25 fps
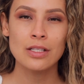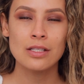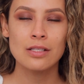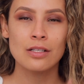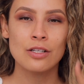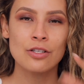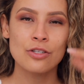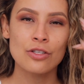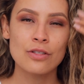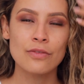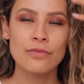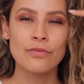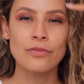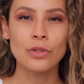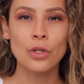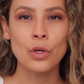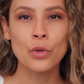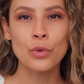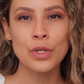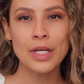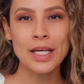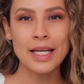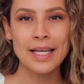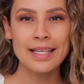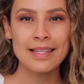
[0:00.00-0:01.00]
It's not just
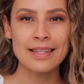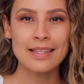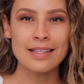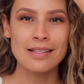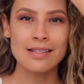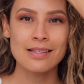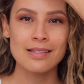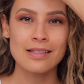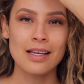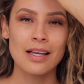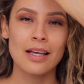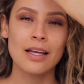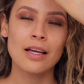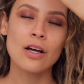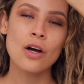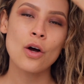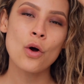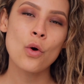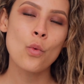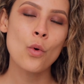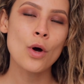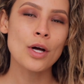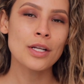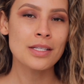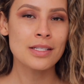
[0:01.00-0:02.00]
floating in this like, oh,
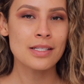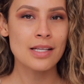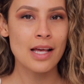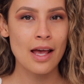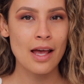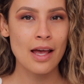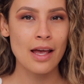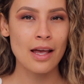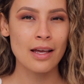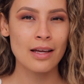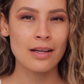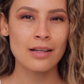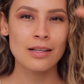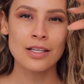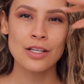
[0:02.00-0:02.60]
one day.